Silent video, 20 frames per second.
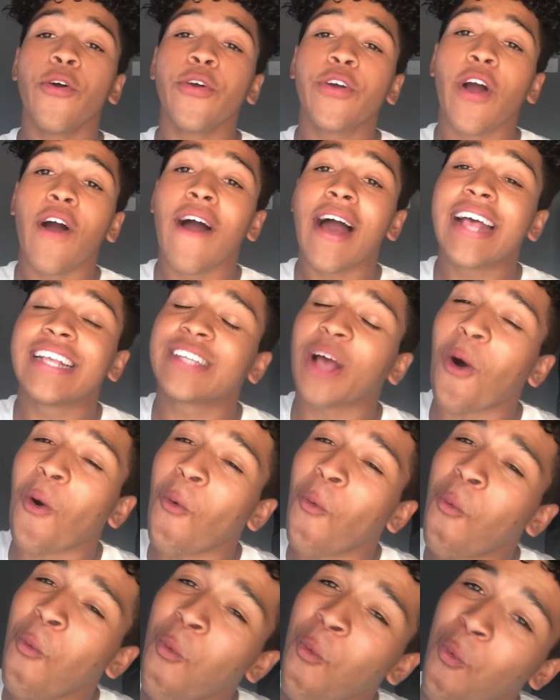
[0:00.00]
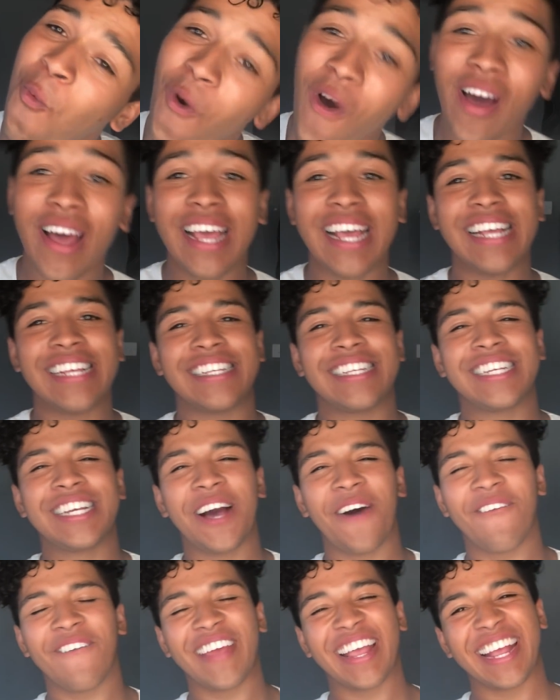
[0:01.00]
guys, what is
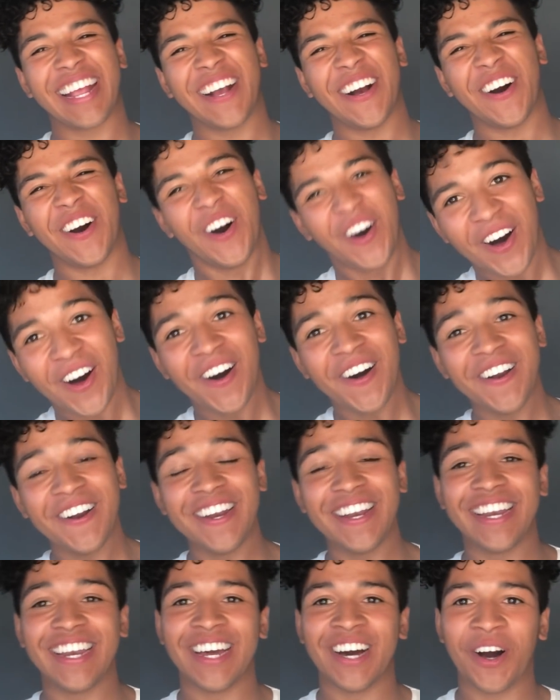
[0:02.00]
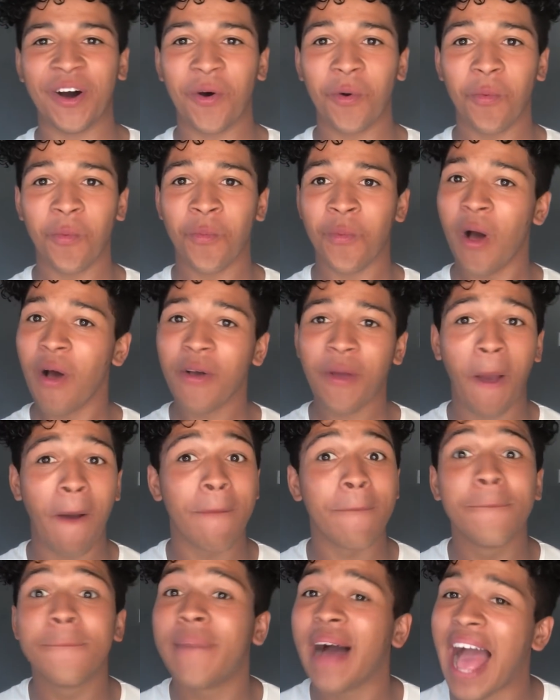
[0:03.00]
going on?
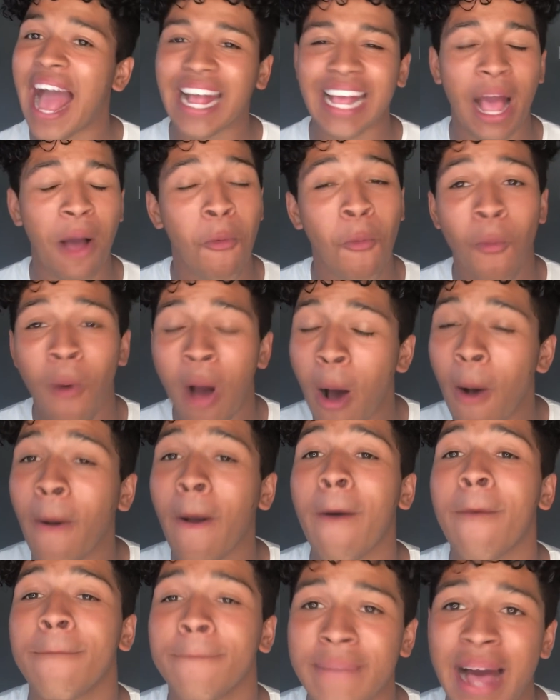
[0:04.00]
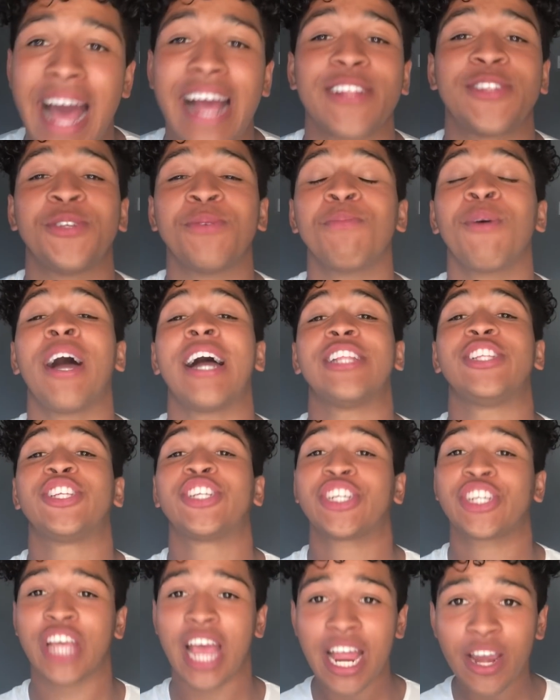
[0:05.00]
Welcome back and welcome back to my
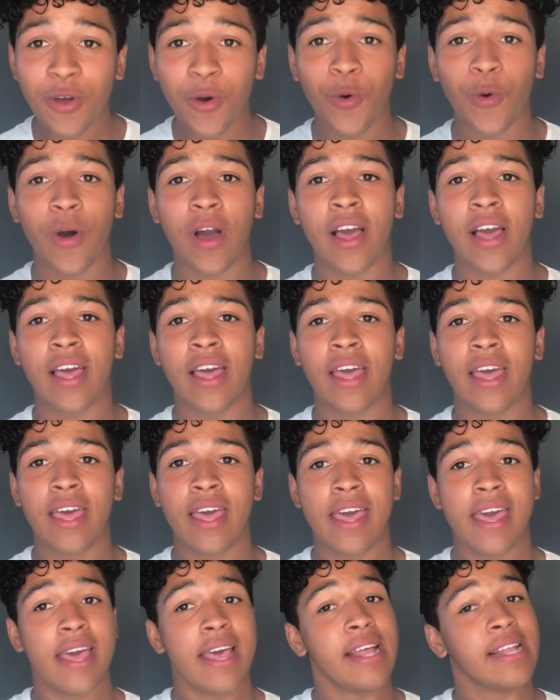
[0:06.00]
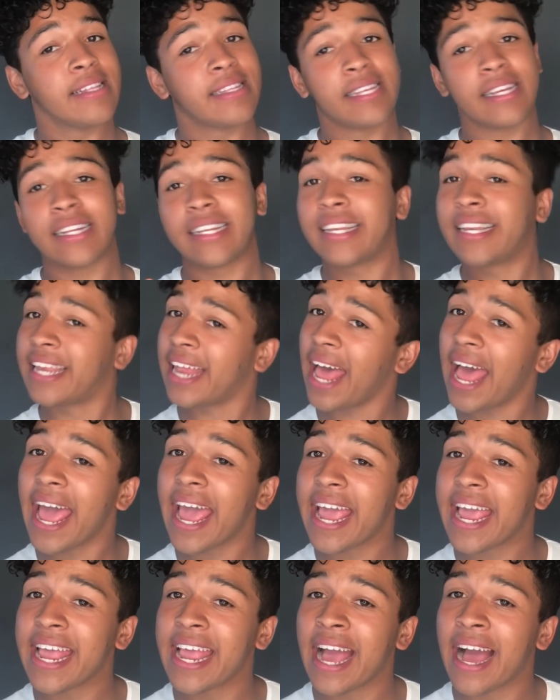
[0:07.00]
channel.
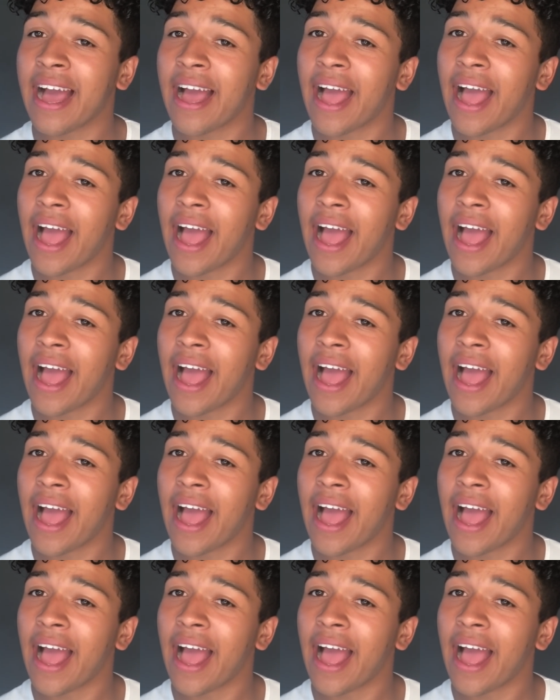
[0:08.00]
Today,